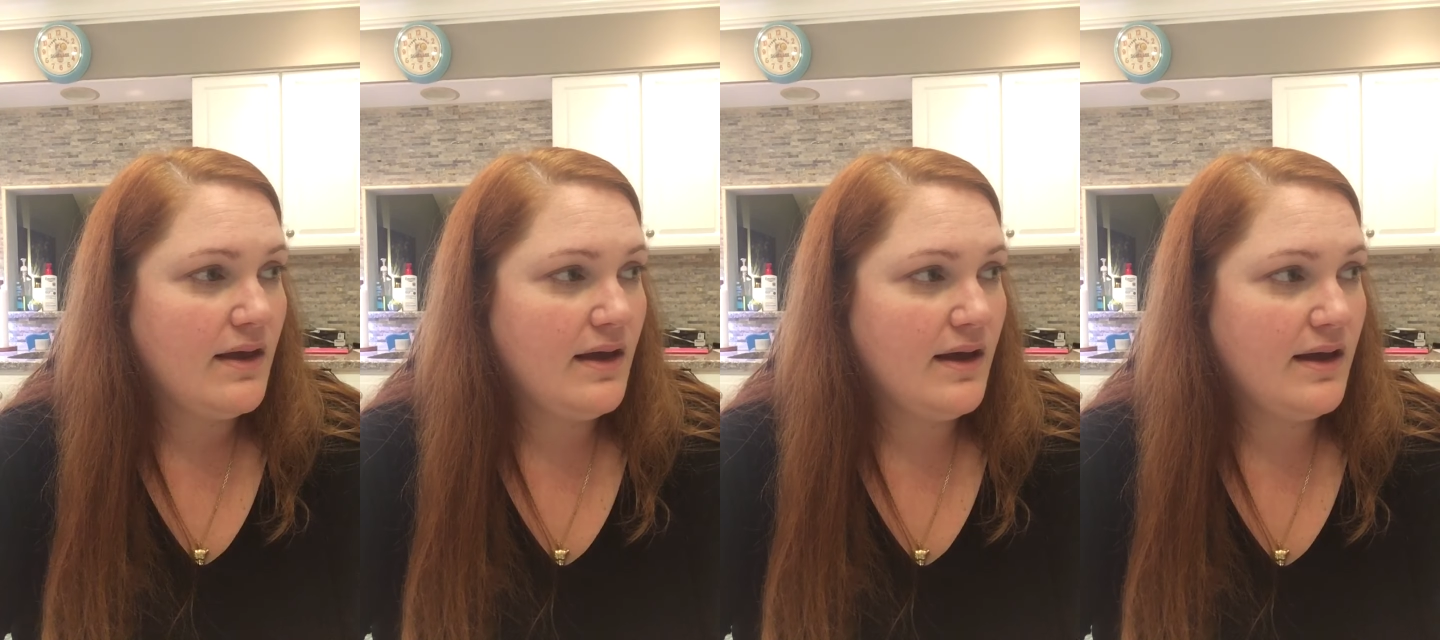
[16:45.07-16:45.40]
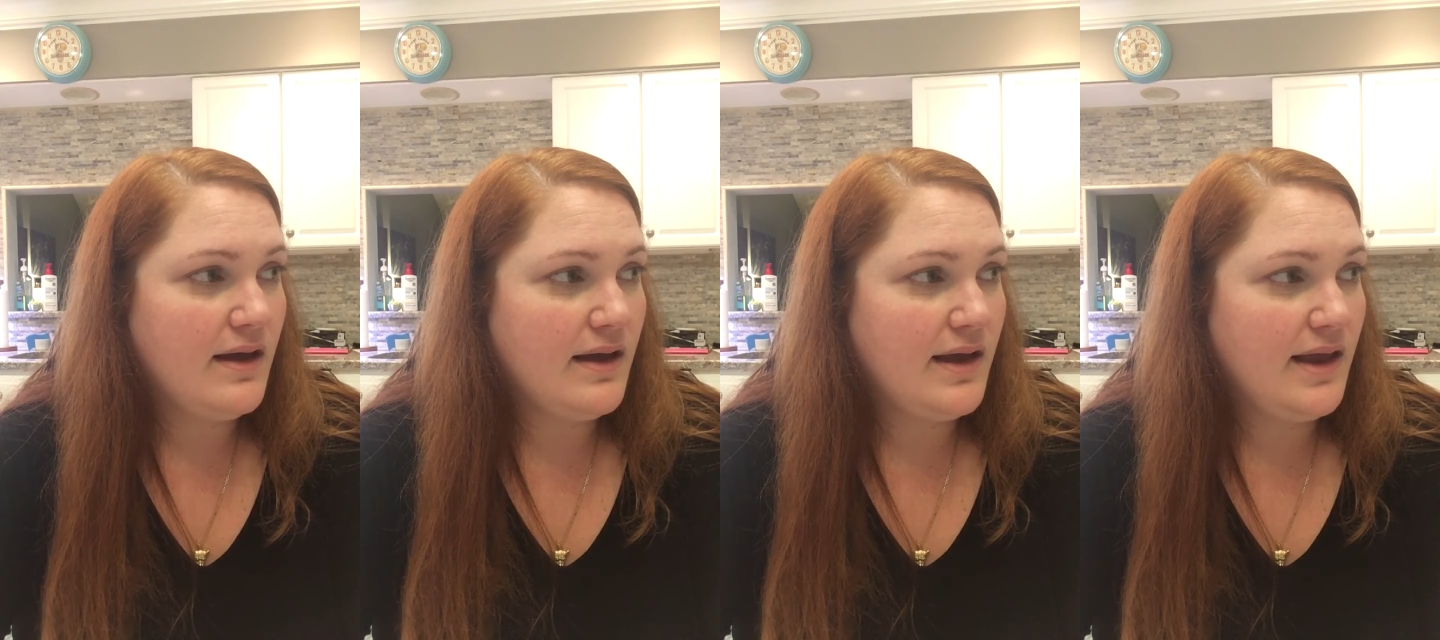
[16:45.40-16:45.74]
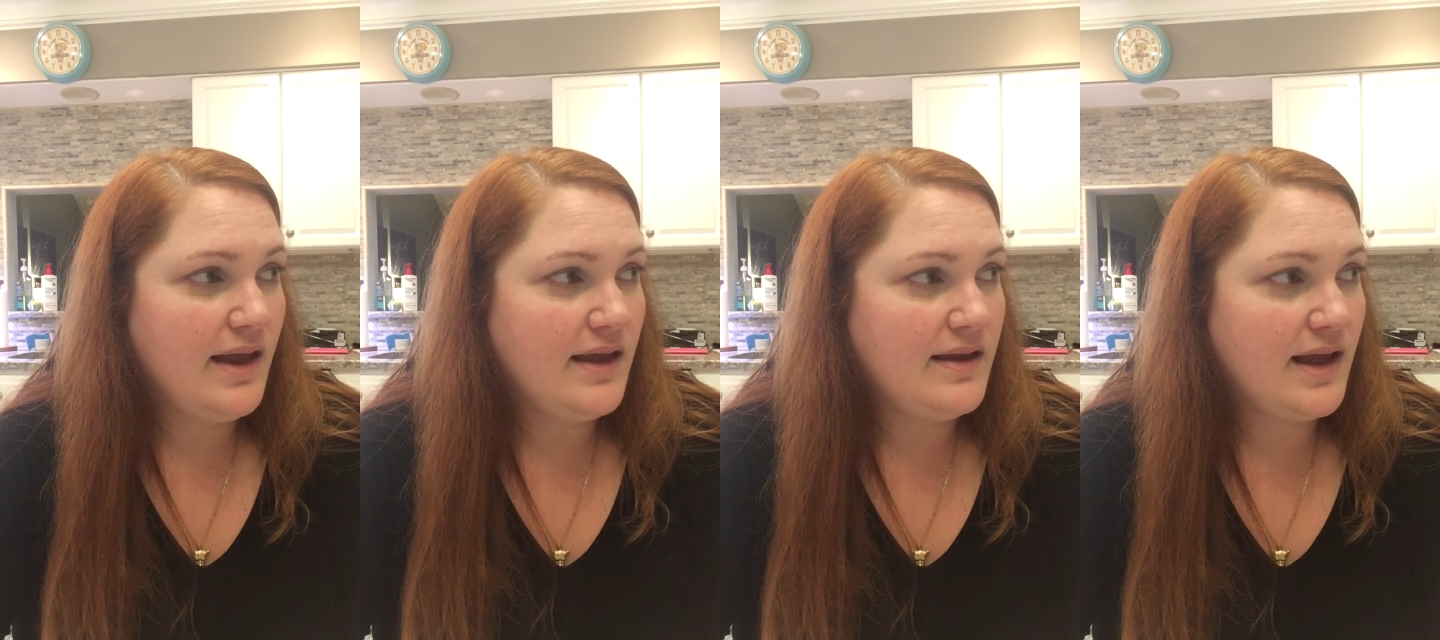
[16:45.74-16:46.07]
uh,
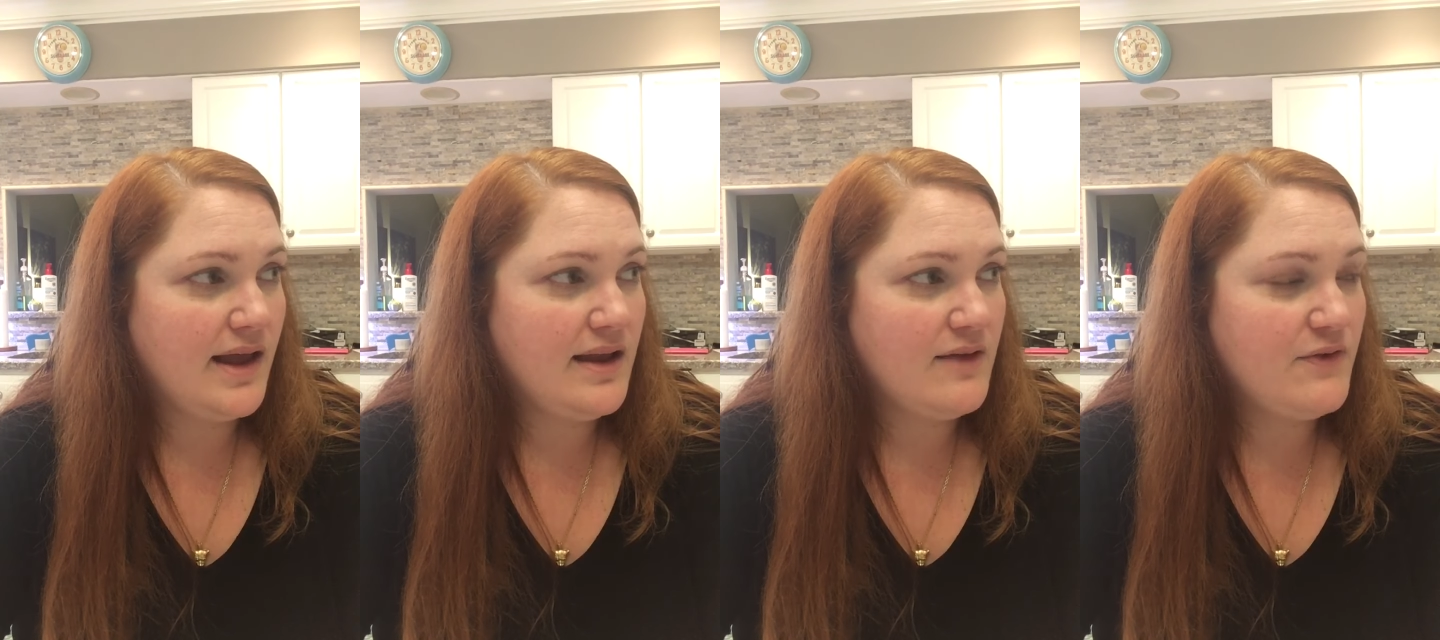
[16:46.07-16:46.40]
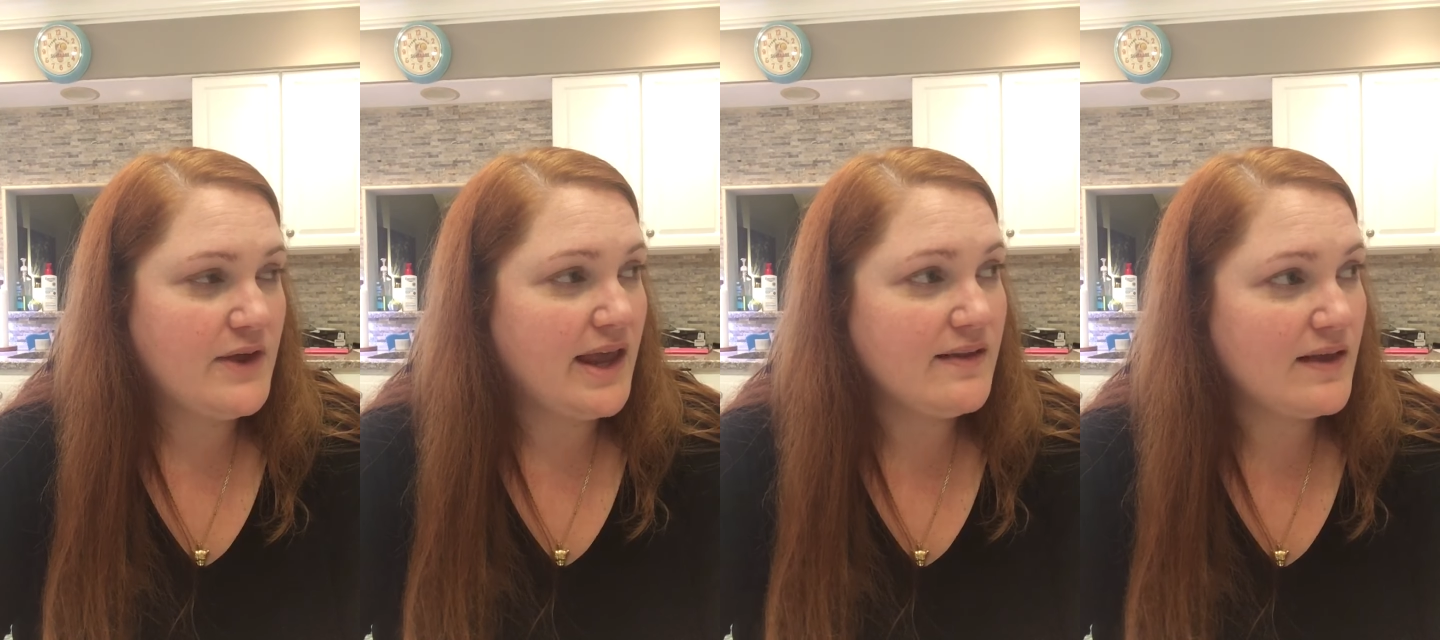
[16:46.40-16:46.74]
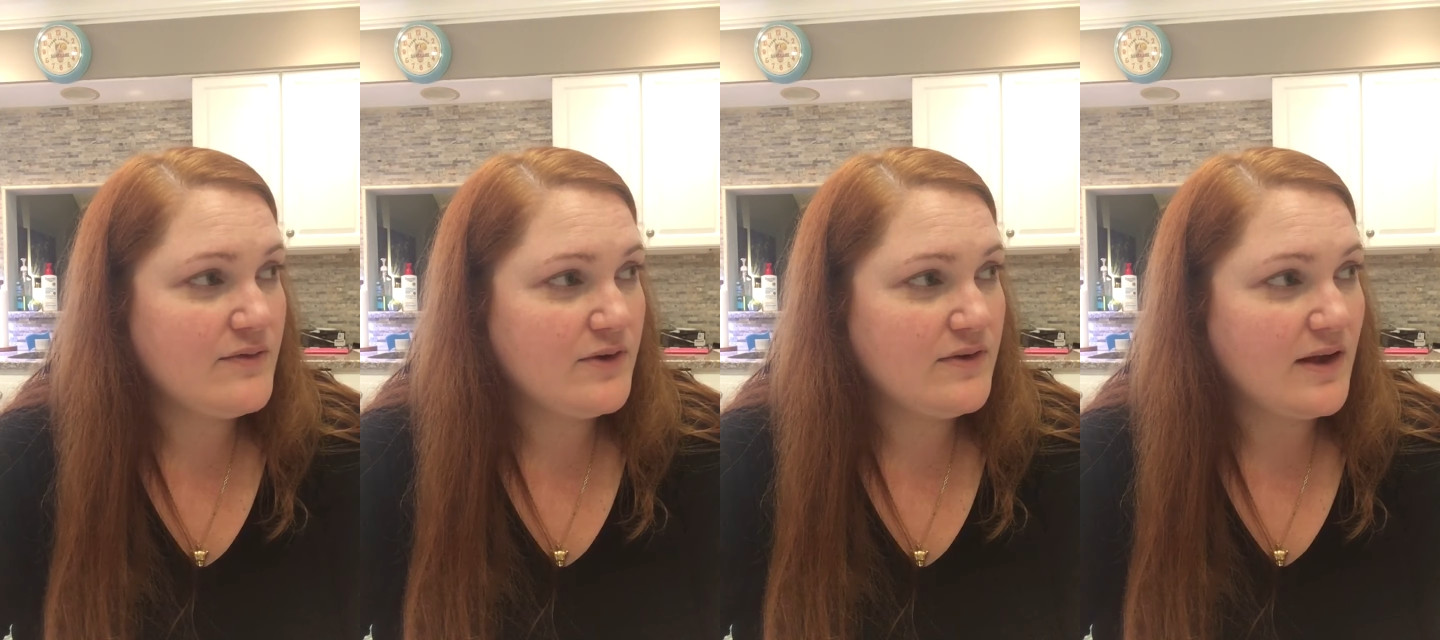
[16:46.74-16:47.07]
and and if you can't
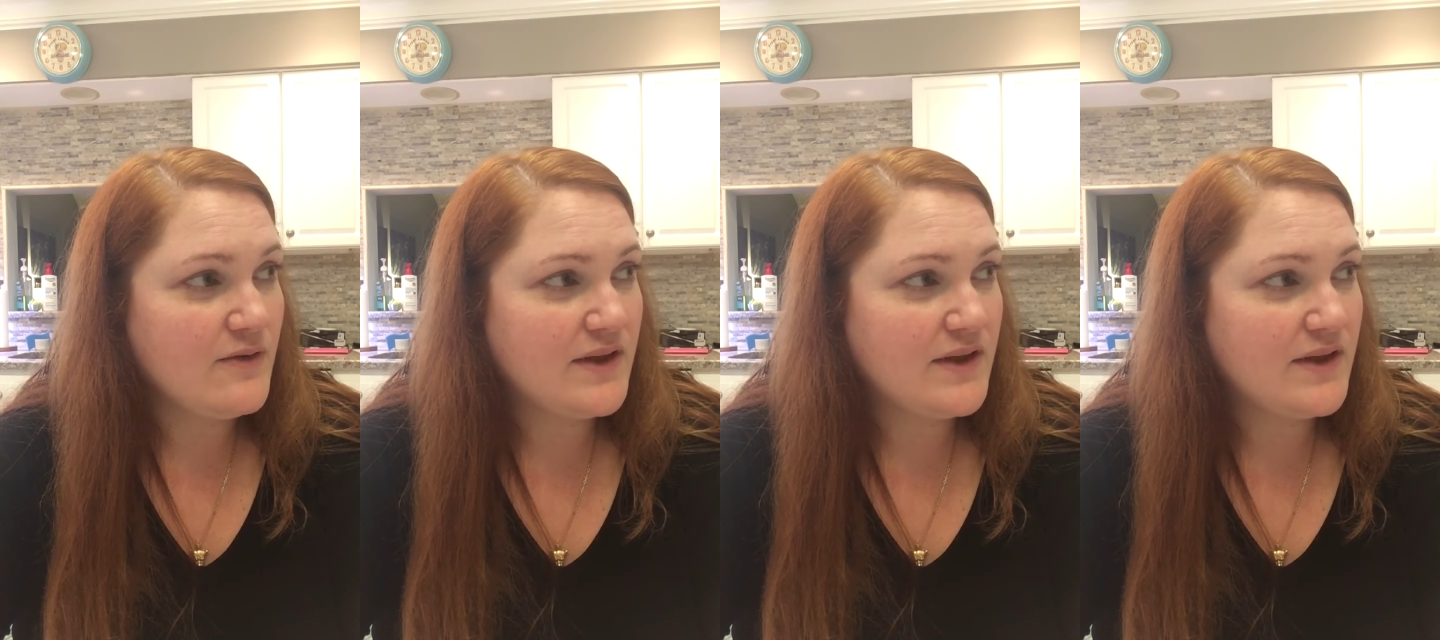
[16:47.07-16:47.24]
love yourself,